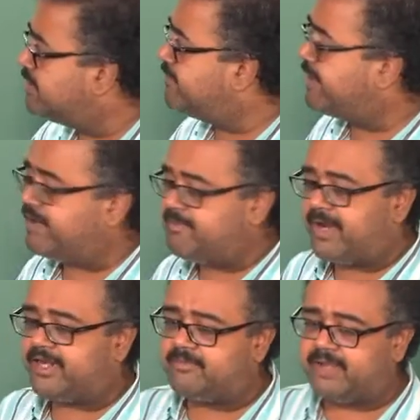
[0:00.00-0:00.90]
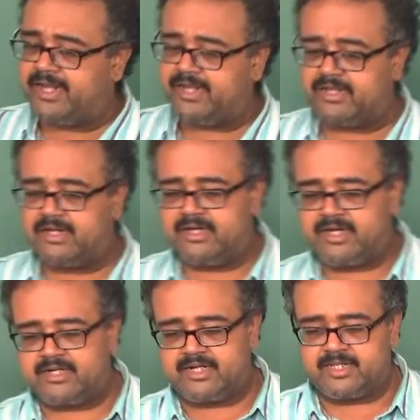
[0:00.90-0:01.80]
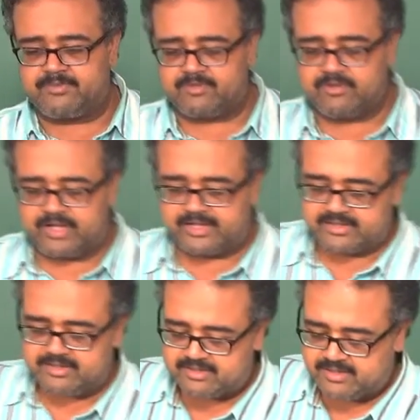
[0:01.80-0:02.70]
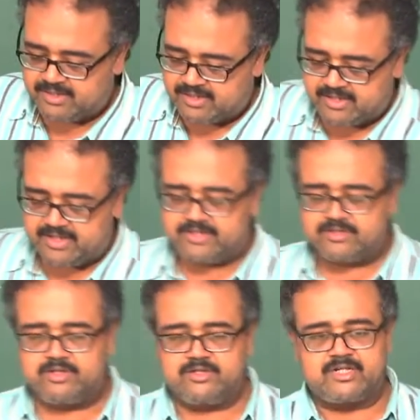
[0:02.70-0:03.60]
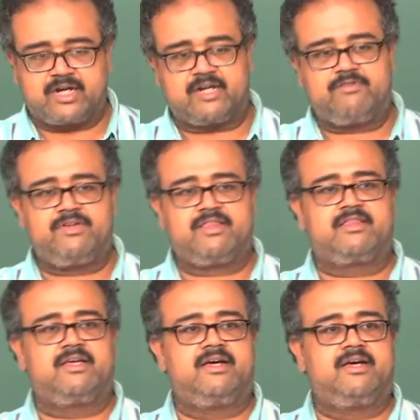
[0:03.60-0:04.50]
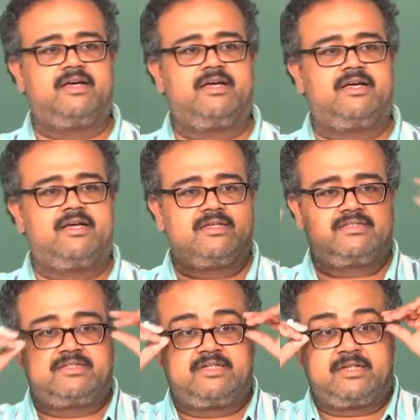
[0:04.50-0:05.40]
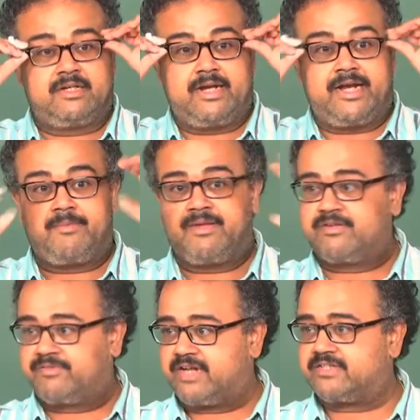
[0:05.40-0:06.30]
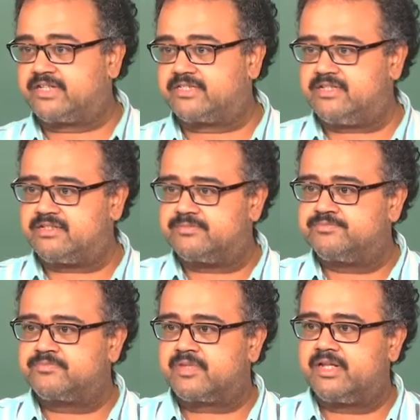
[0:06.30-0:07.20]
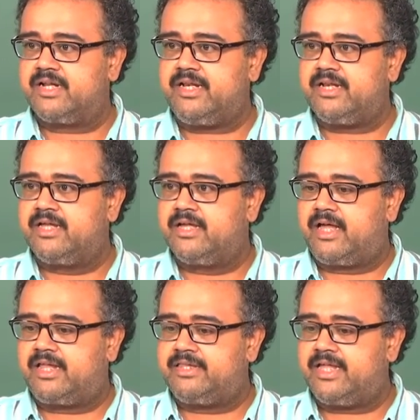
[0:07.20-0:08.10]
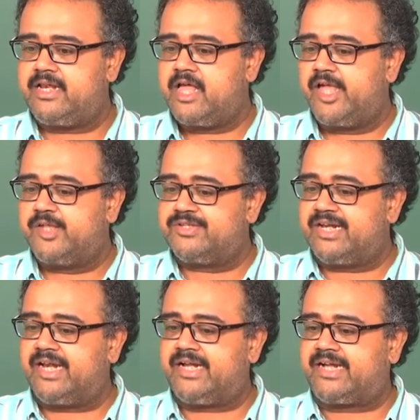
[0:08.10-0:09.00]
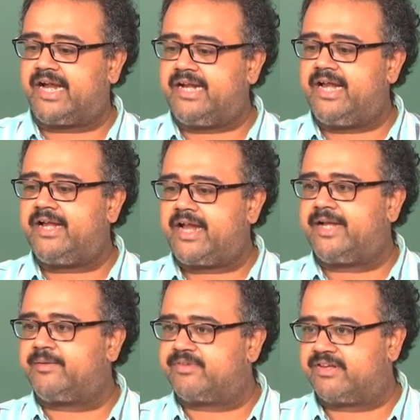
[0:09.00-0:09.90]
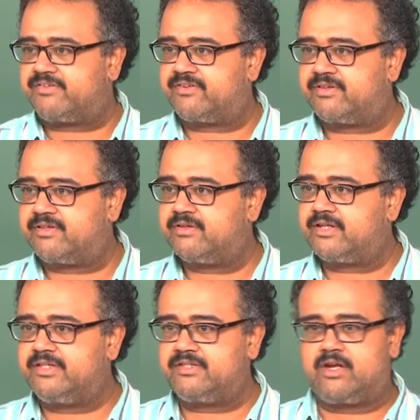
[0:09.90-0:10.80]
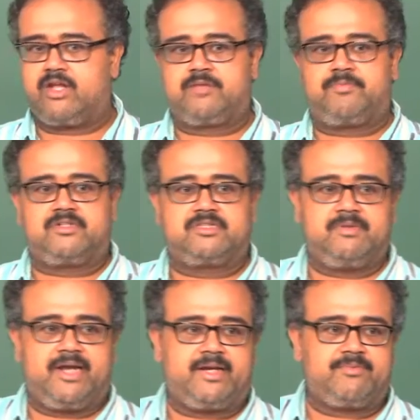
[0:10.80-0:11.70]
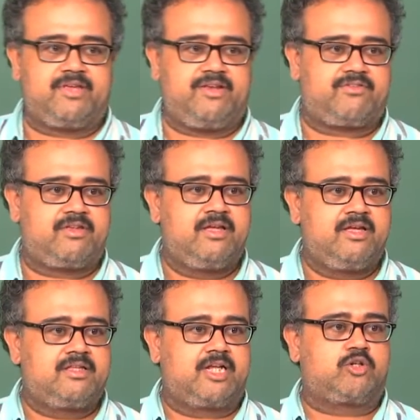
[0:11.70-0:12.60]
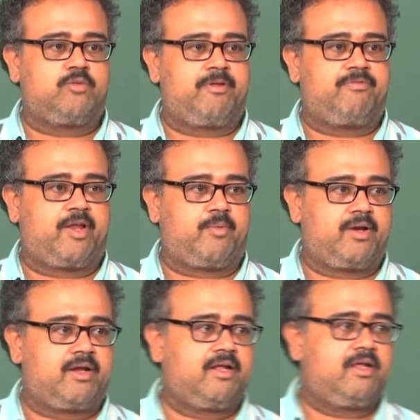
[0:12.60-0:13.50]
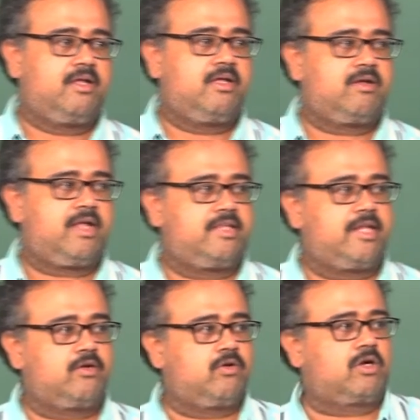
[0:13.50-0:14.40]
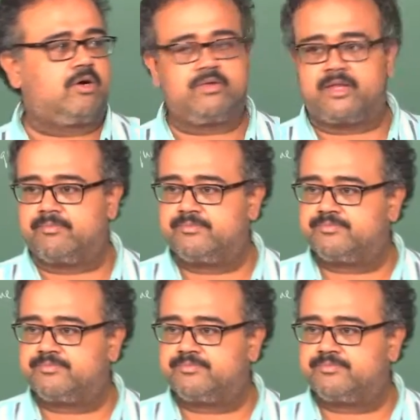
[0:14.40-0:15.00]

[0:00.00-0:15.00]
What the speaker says: frequent pattern mining algorithms go like this, right. So you start off with a database of transactions, right, and then you generate candidate item sets, okay. These are all the possible item sets that could be frequent, okay, and then you go count them,